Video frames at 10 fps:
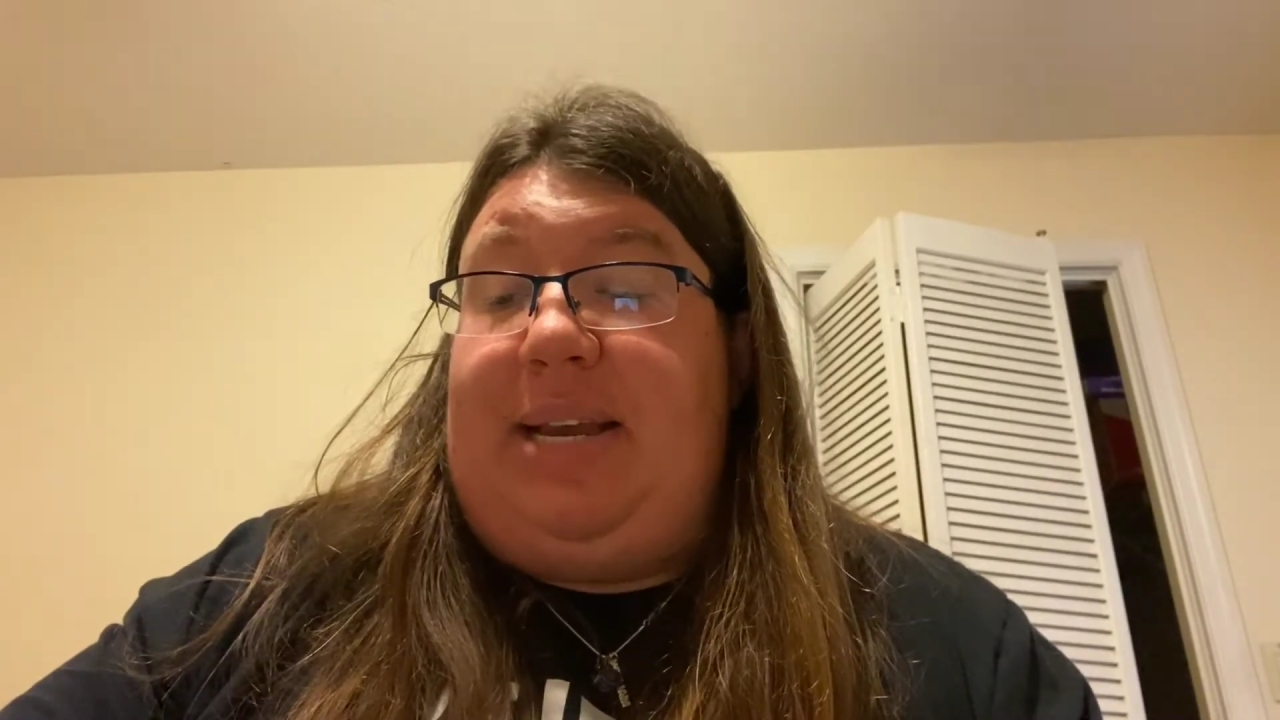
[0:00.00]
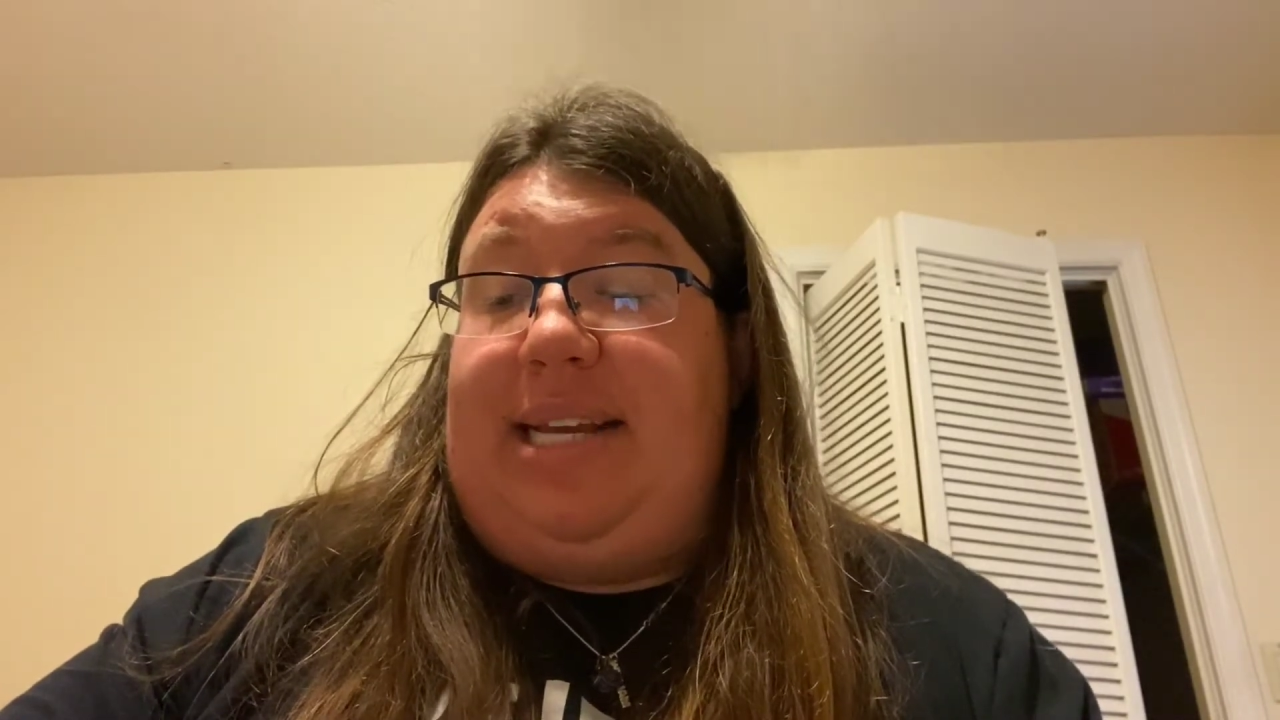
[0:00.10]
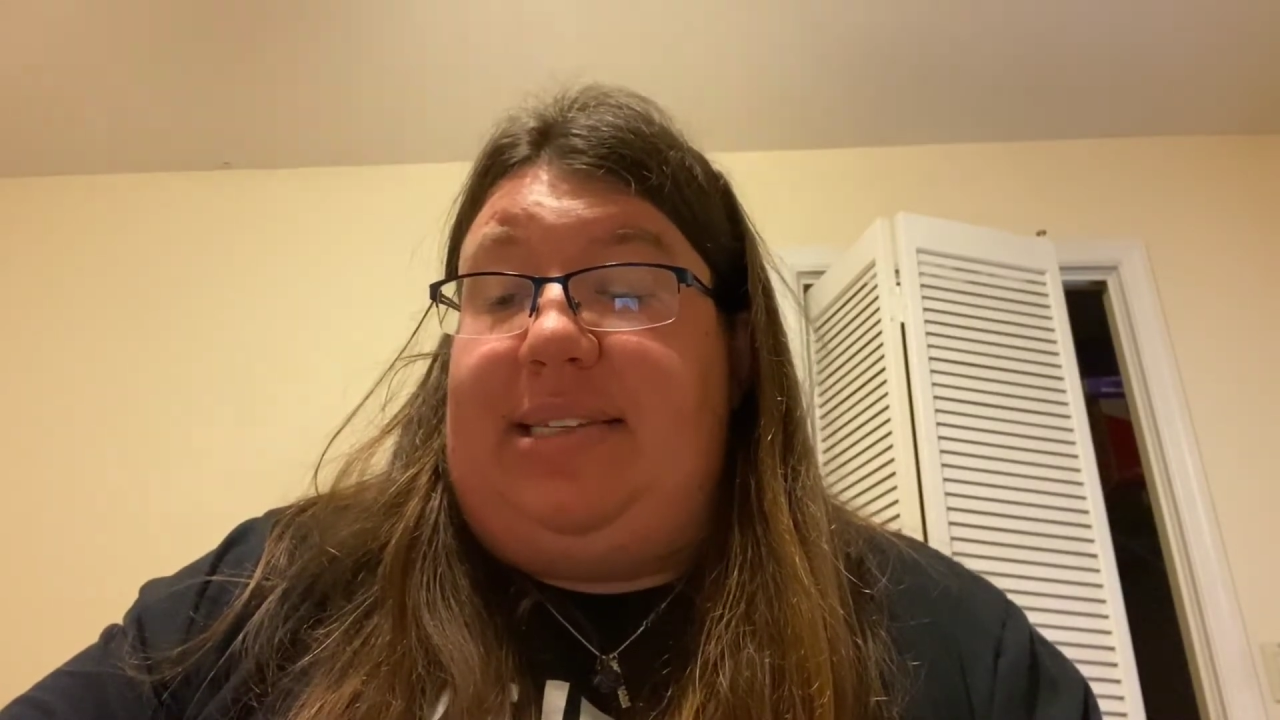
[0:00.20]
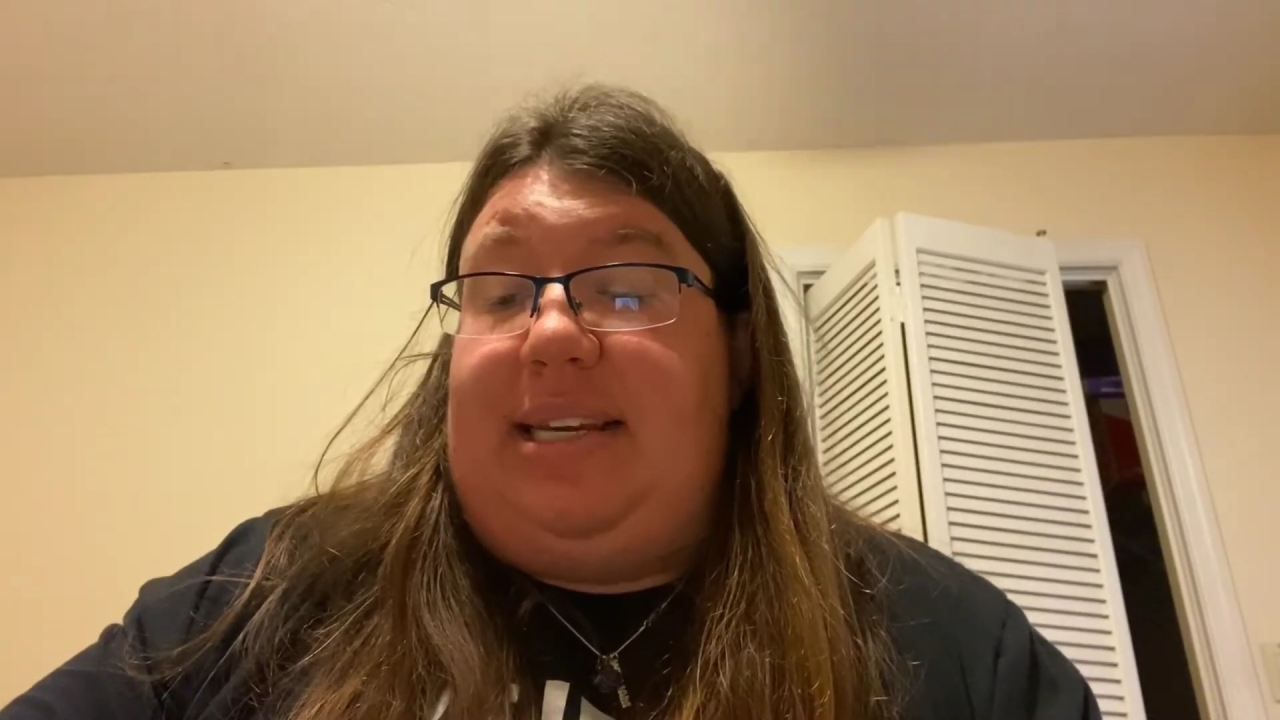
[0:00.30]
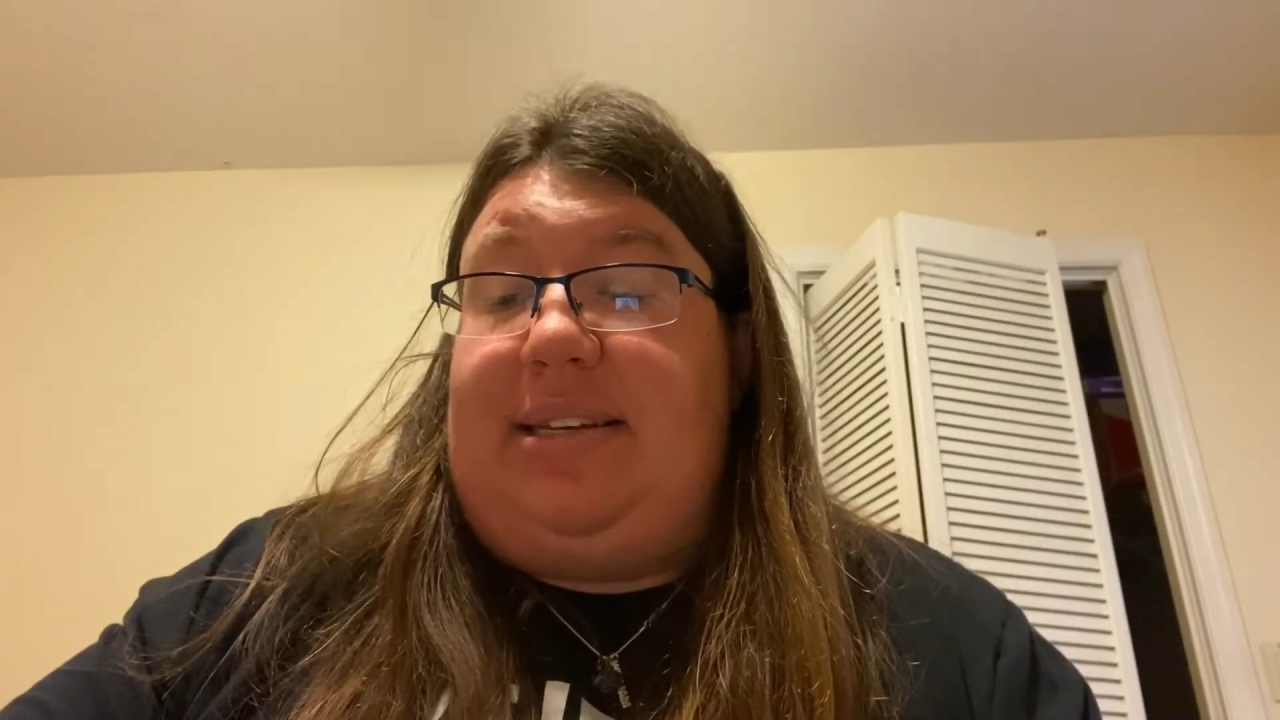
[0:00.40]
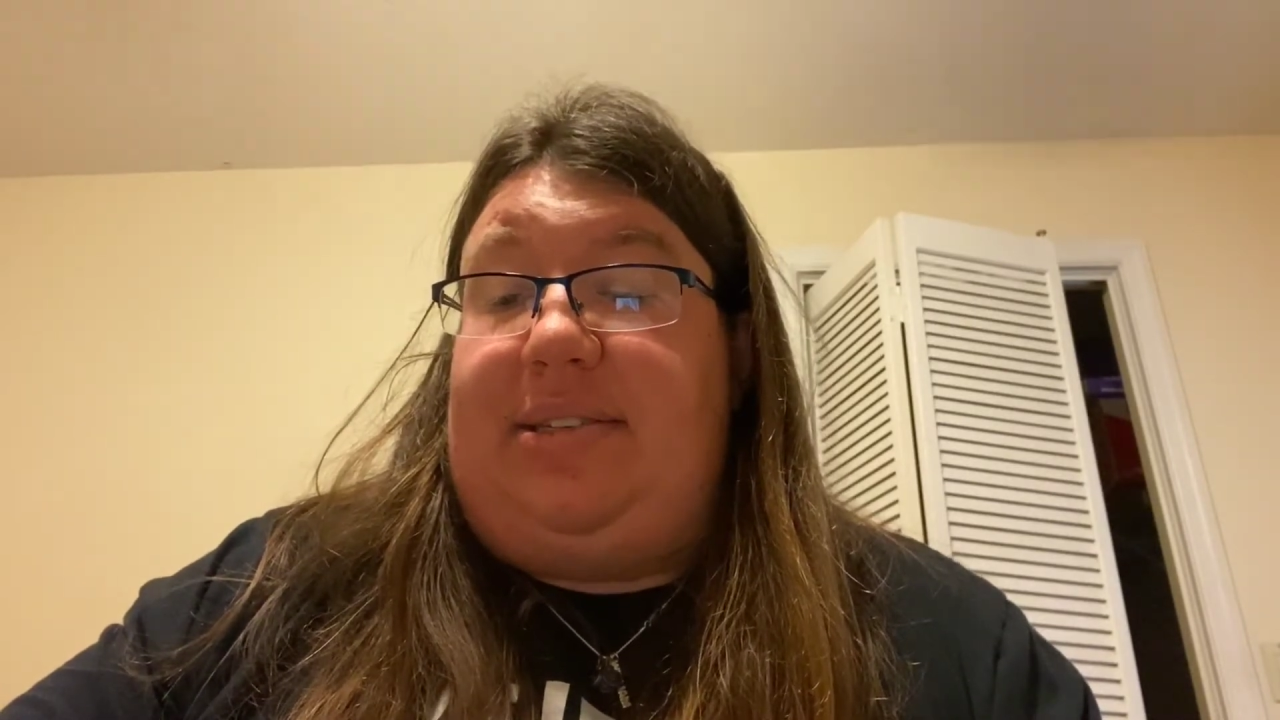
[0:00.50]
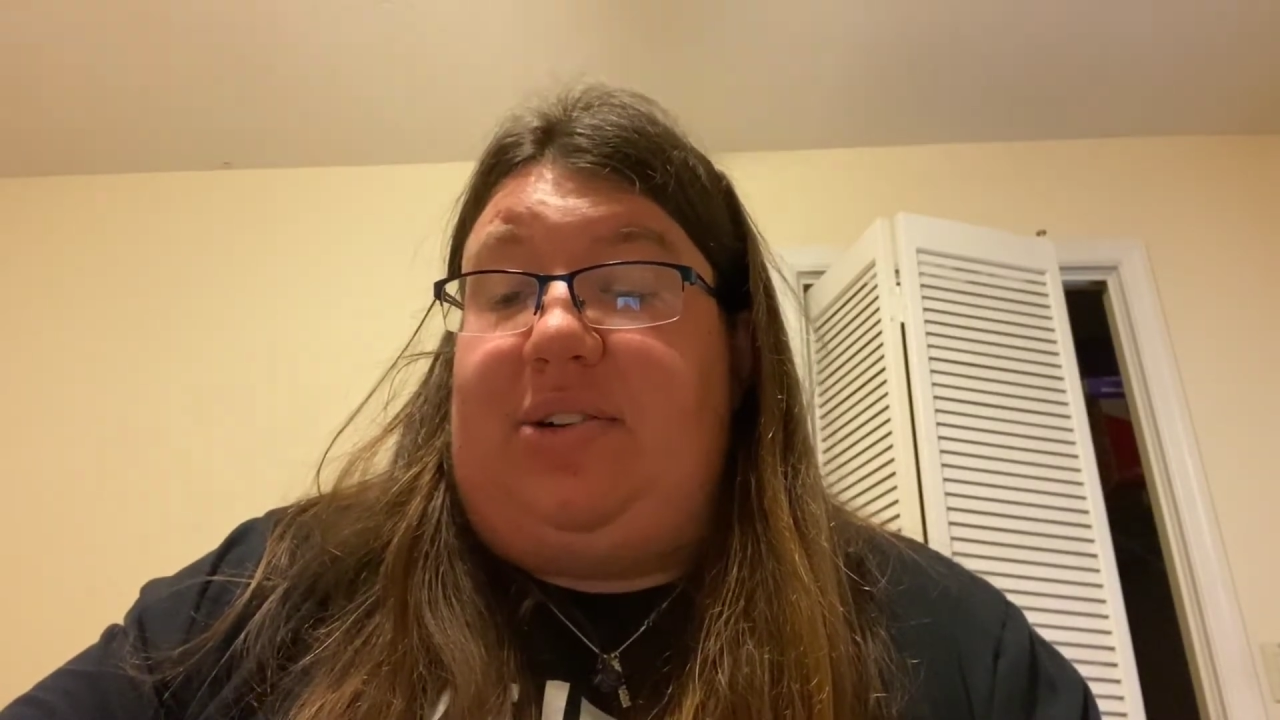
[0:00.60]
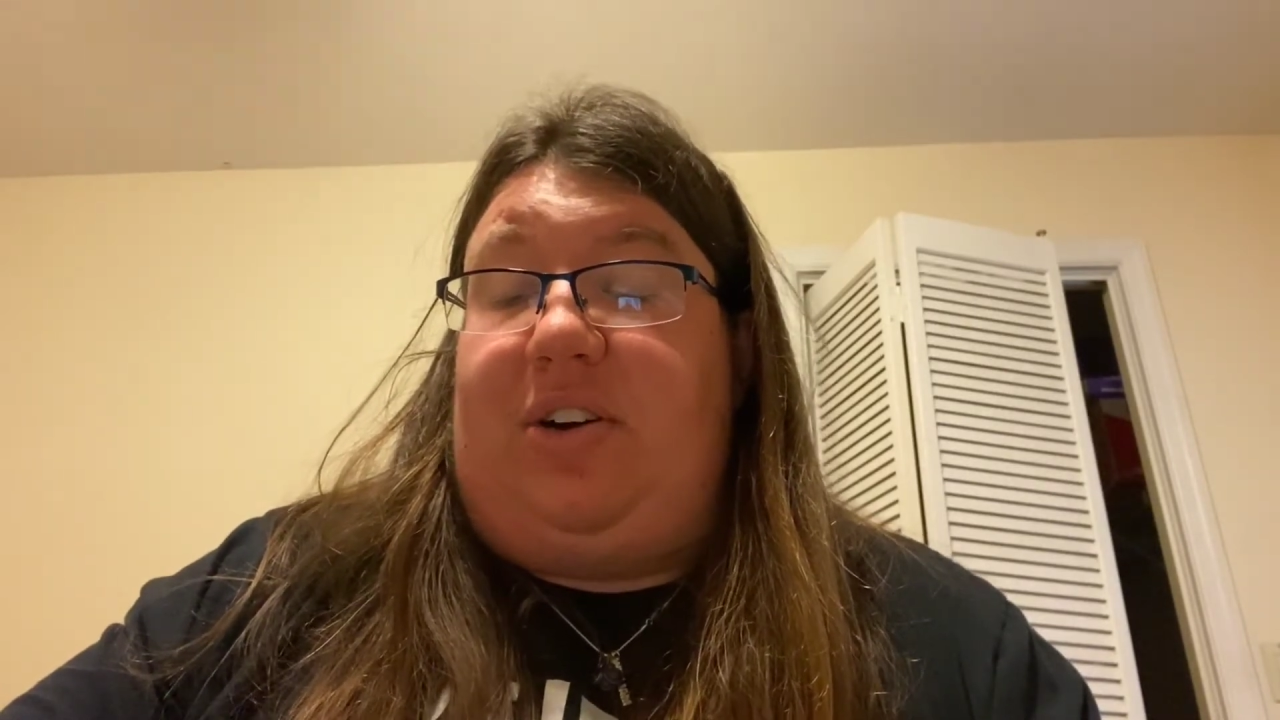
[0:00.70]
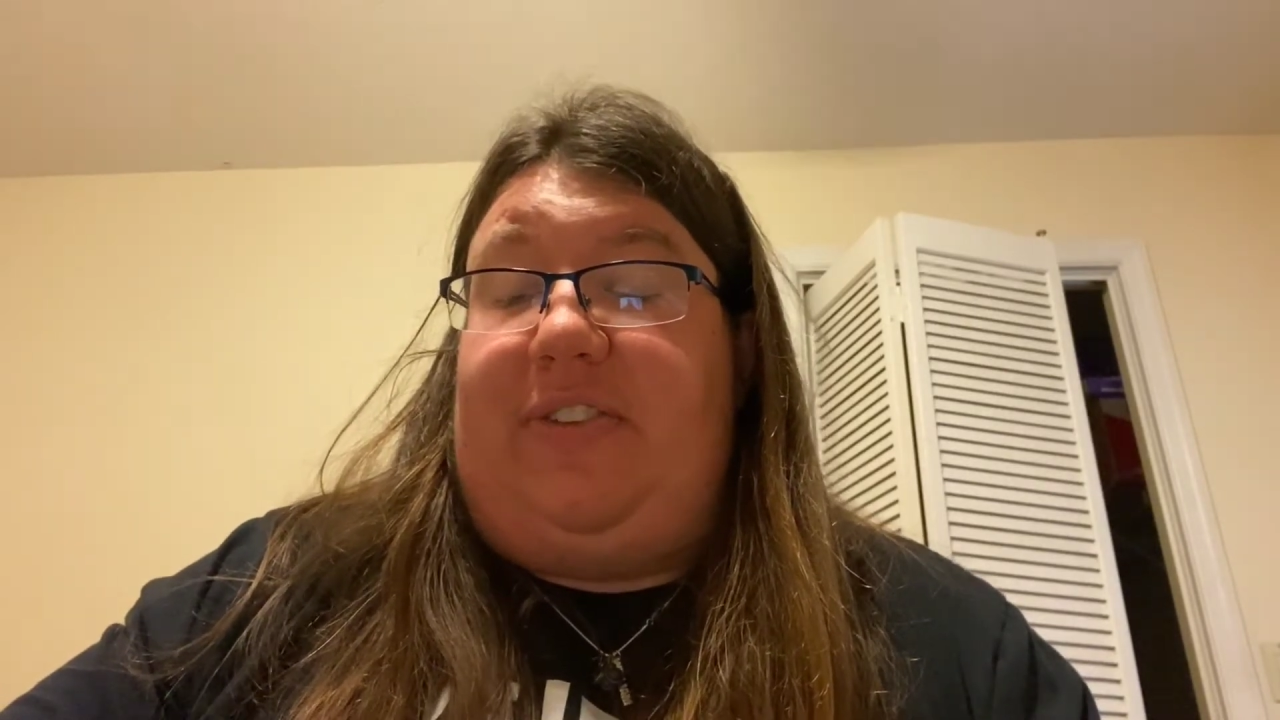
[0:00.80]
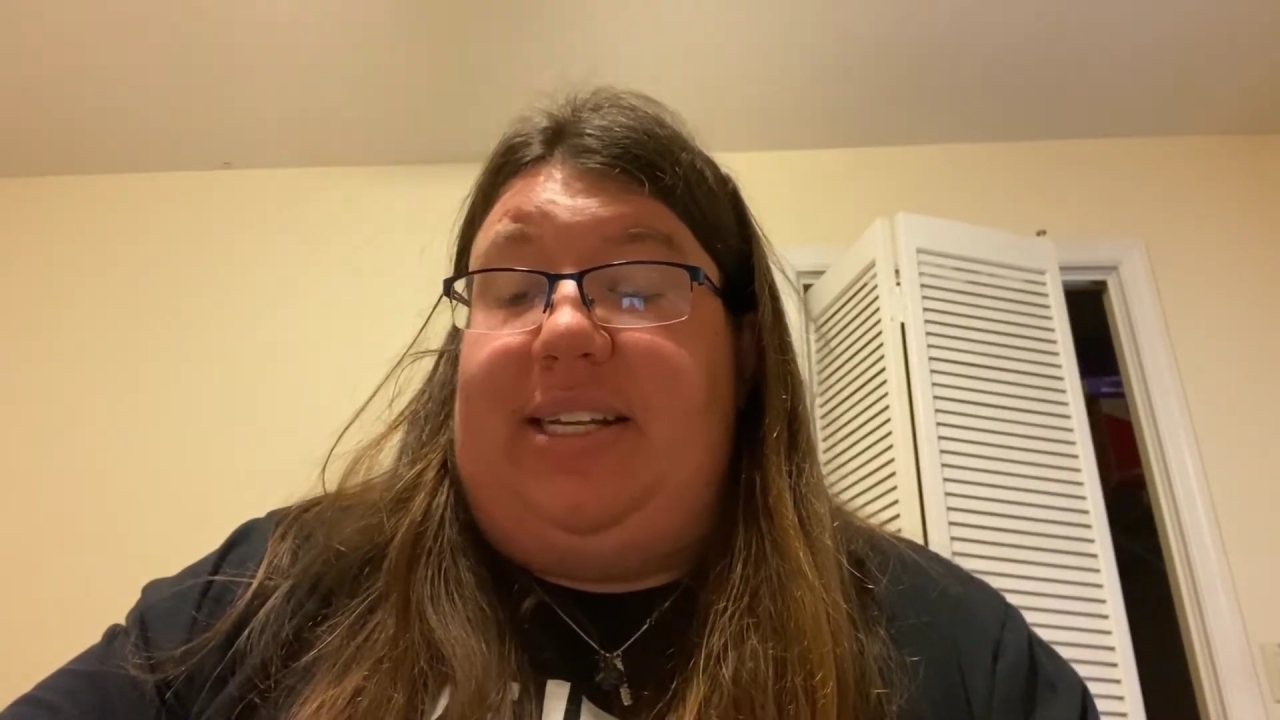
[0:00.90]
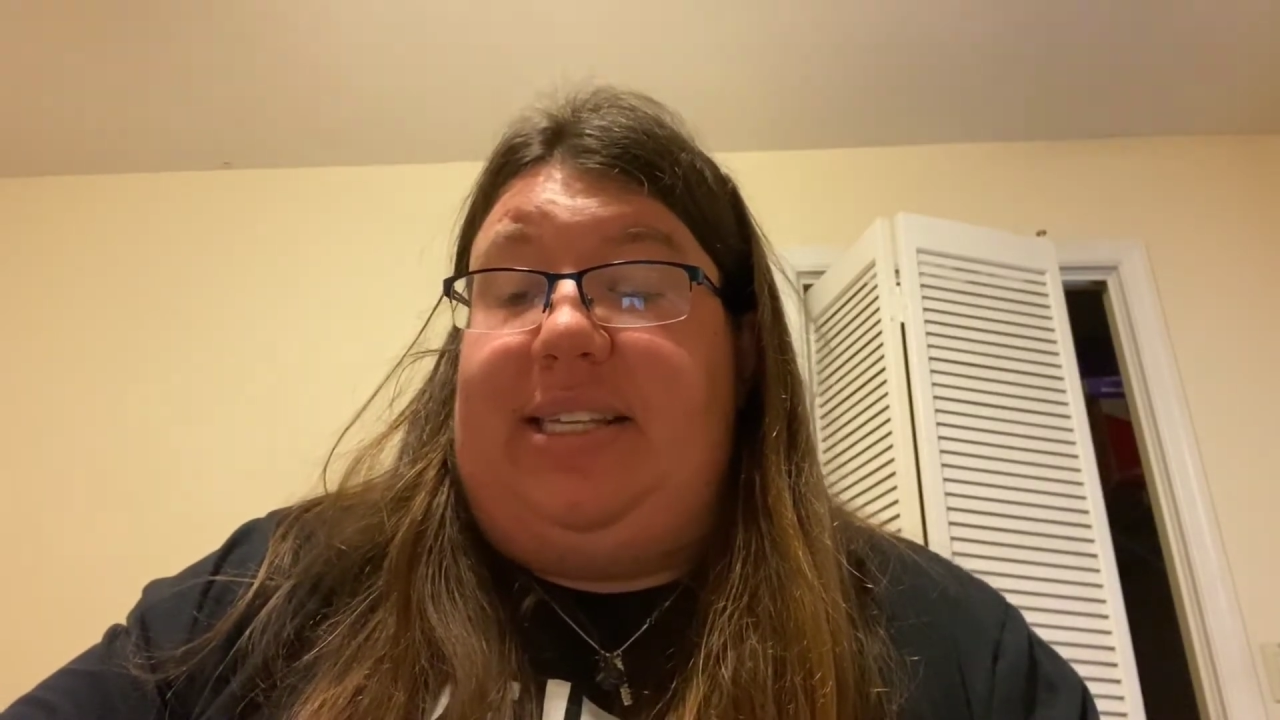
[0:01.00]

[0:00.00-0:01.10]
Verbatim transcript: he sent a servant